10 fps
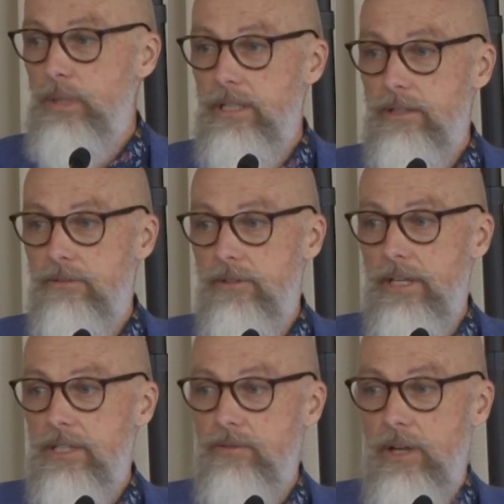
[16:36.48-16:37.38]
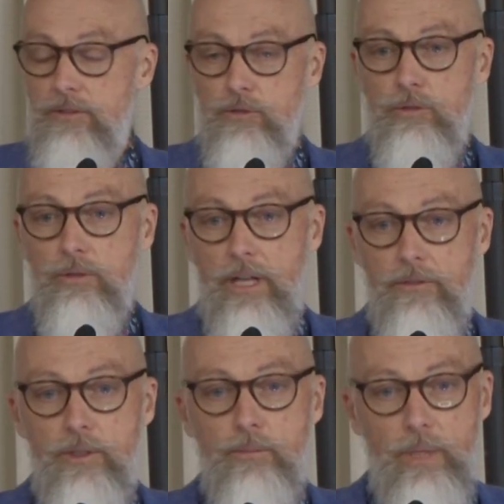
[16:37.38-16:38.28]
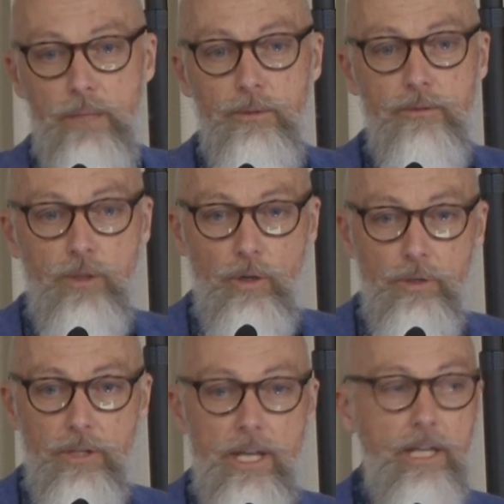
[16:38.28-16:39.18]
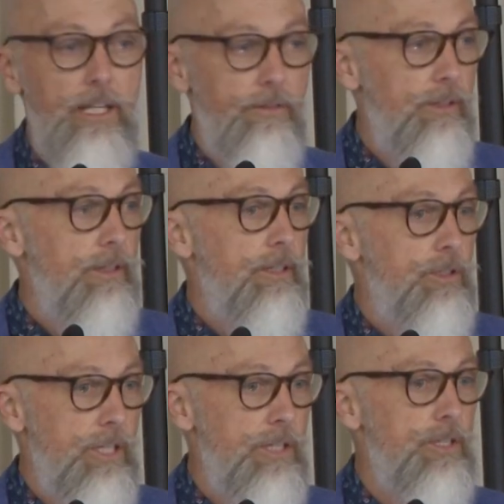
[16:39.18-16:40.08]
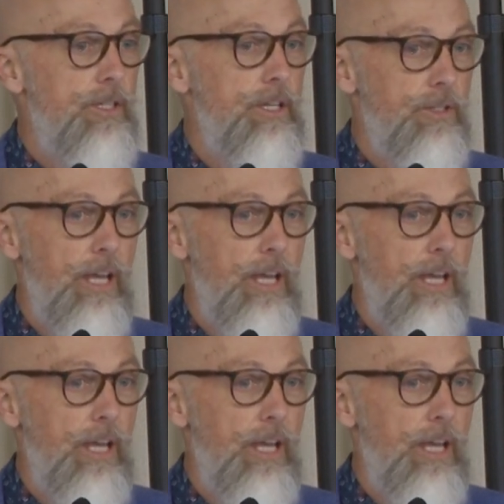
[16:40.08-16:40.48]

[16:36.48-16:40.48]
we live as faithful covenant people of God, given that Jesus has